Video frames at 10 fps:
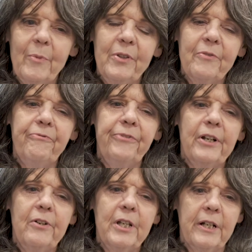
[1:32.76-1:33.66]
at the
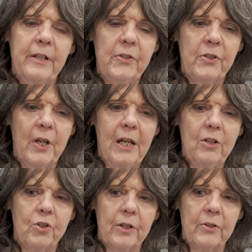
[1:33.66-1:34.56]
very early
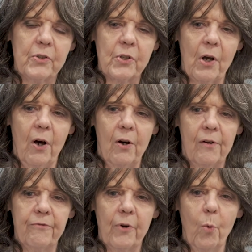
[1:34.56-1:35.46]
stages
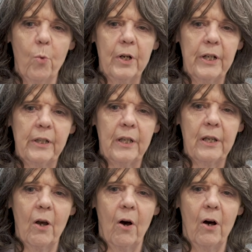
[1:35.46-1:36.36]
of
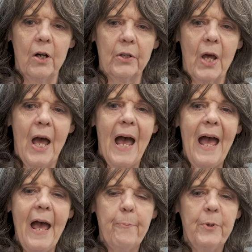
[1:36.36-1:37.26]
working on
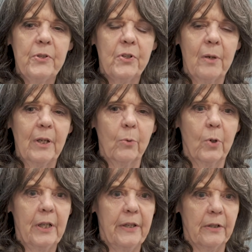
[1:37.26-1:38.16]
epistemic
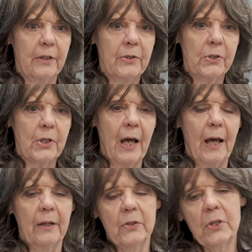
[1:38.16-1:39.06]
worthiness
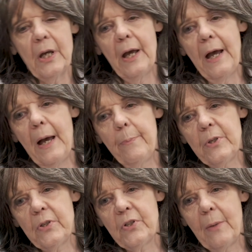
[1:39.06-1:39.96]
and
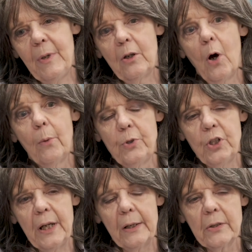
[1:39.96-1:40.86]
epistemic
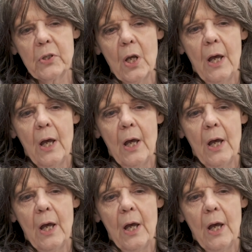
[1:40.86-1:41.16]
objects.